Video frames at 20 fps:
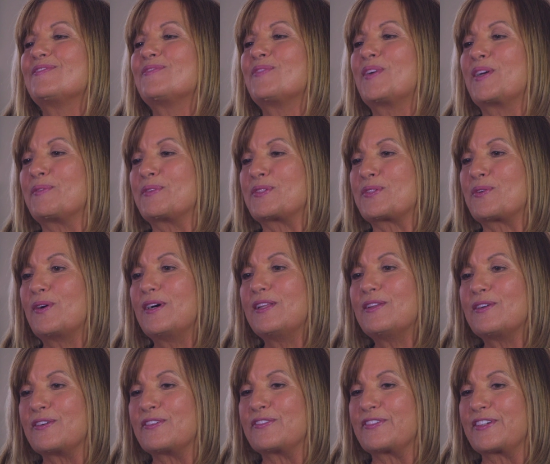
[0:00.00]
When it was all
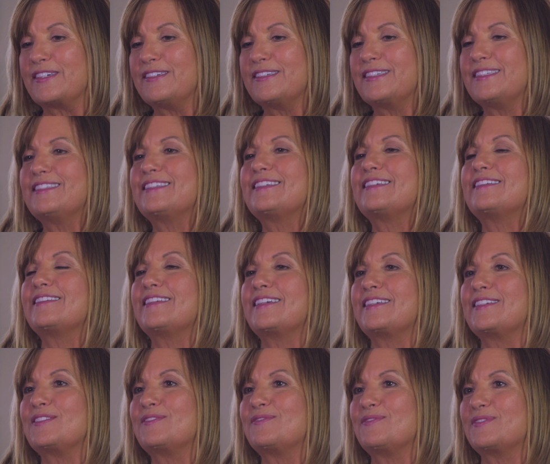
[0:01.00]
over,
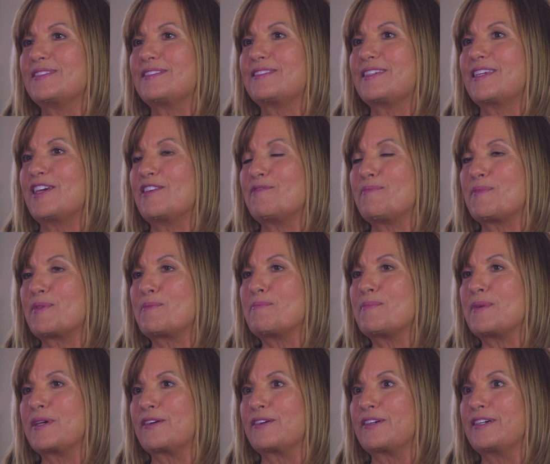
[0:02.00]
and he gave me the
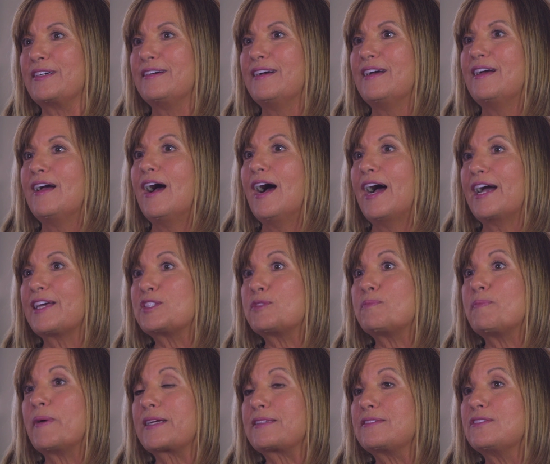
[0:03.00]
mirror, I
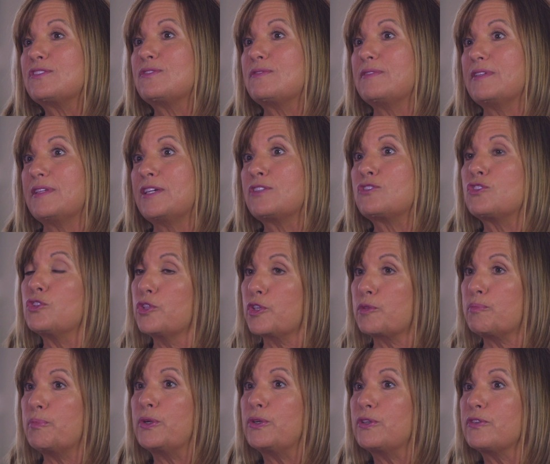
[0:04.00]
expected it to
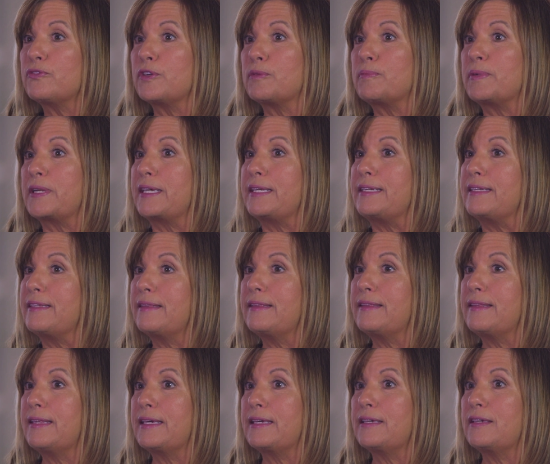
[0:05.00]
look beautiful, but I didn't
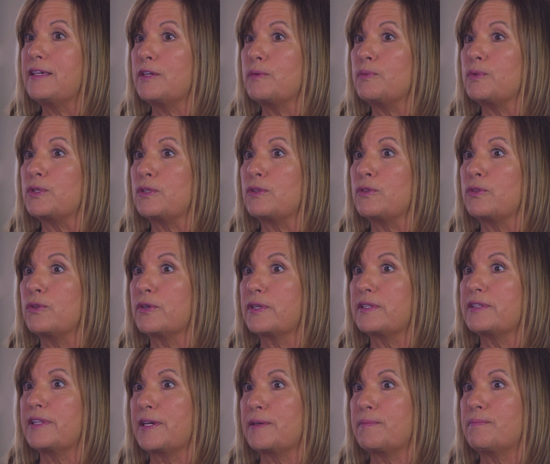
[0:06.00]
think it would
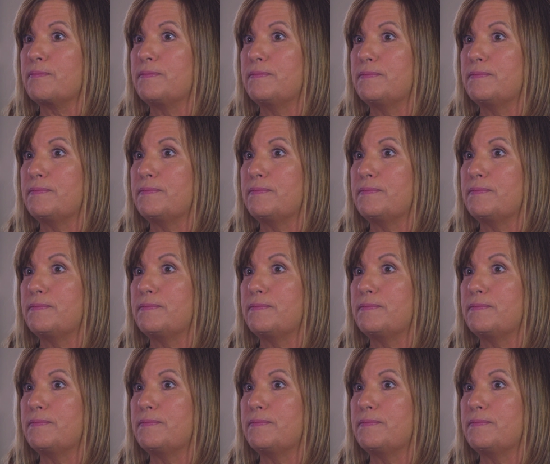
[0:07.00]
look like